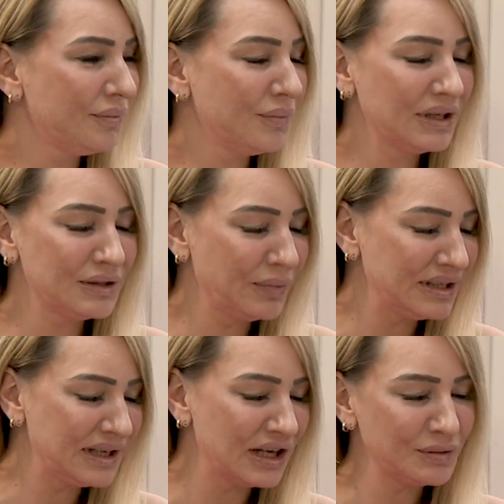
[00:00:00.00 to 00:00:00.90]
We
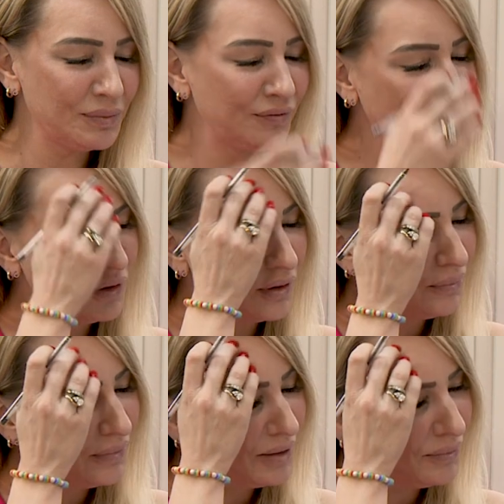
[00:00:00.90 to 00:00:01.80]
touched
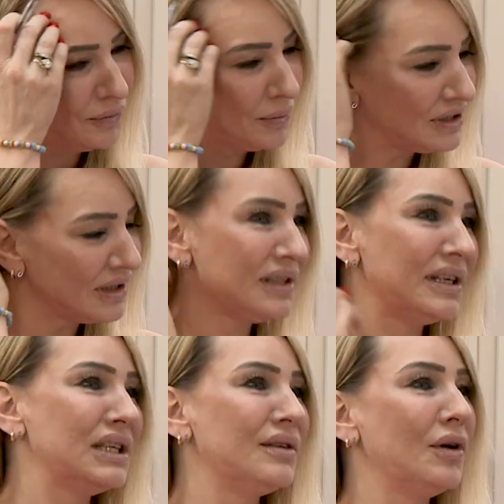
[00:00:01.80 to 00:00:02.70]
before we started
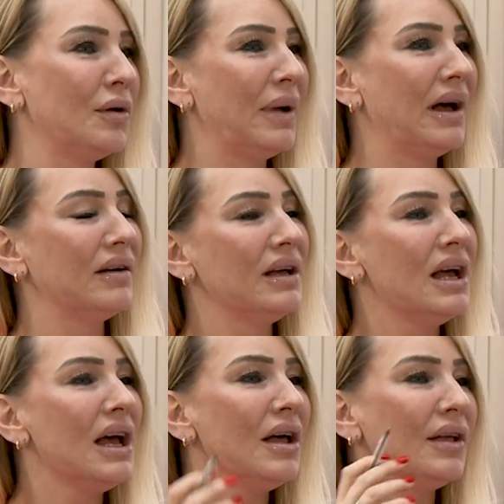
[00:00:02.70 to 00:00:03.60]
the interview about
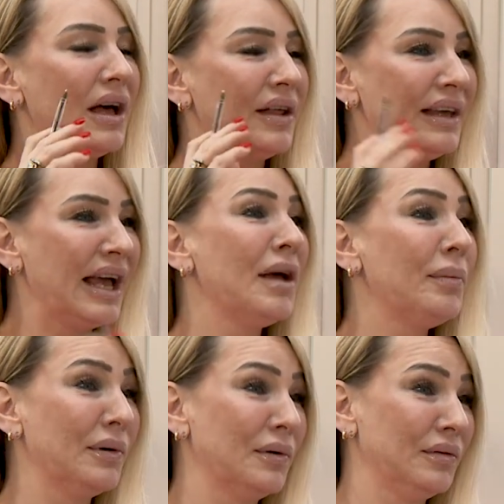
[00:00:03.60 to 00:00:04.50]
the
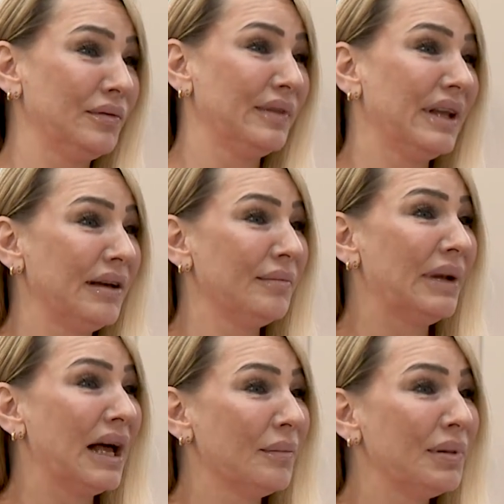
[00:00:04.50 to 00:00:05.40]
airport in
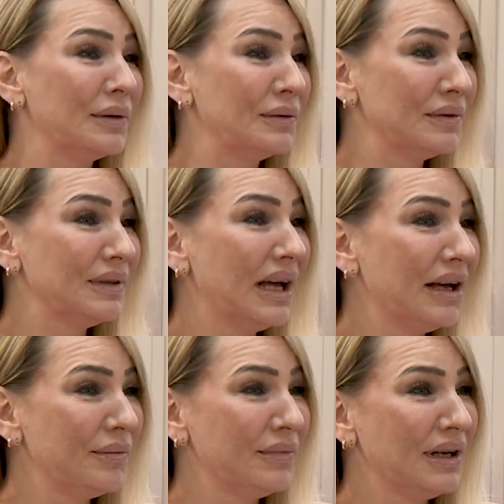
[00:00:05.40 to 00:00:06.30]
Blackpool.
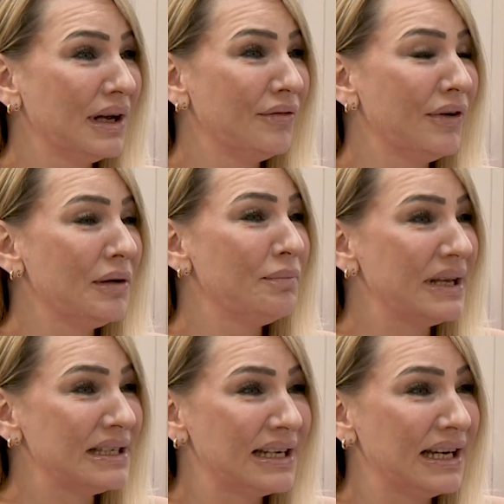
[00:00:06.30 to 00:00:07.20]
Very
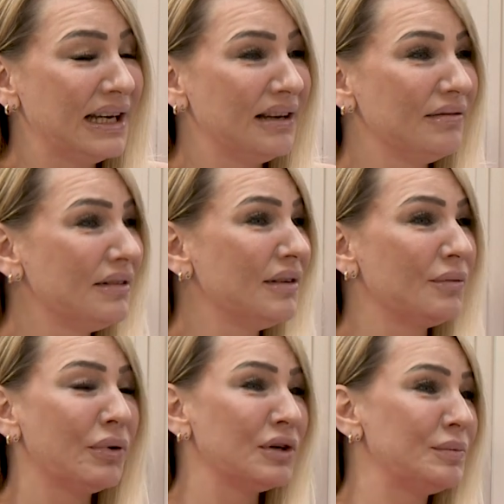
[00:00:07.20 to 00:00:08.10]
busy,
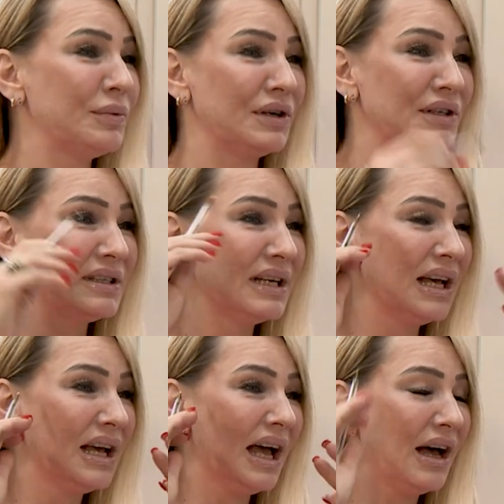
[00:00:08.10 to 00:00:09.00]
prosperous,
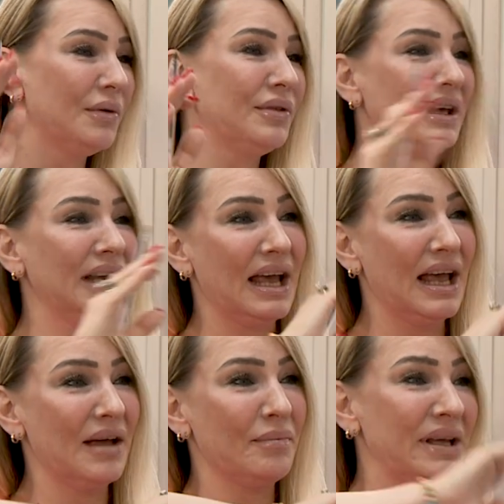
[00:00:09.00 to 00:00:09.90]
healthy
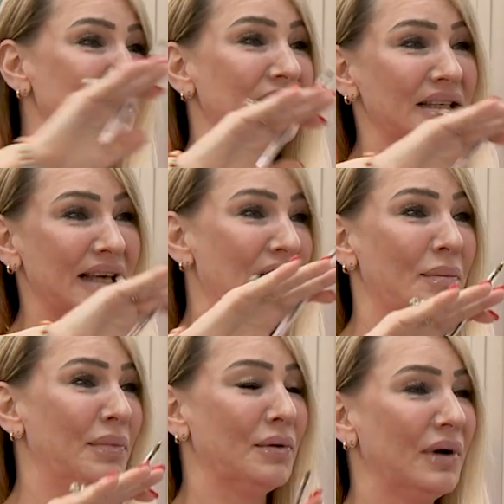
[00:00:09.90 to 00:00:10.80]
business
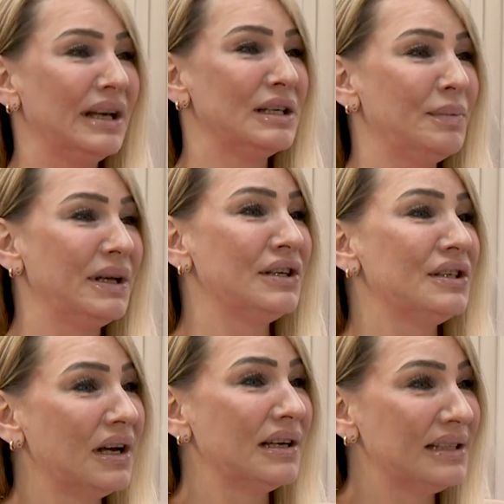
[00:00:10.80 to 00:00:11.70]
airport, and it's been
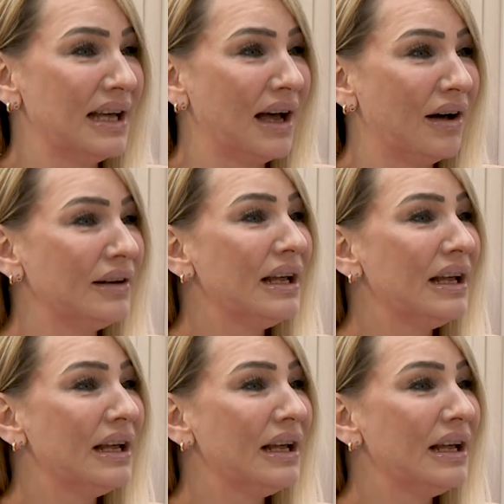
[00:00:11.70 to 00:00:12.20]
shut down.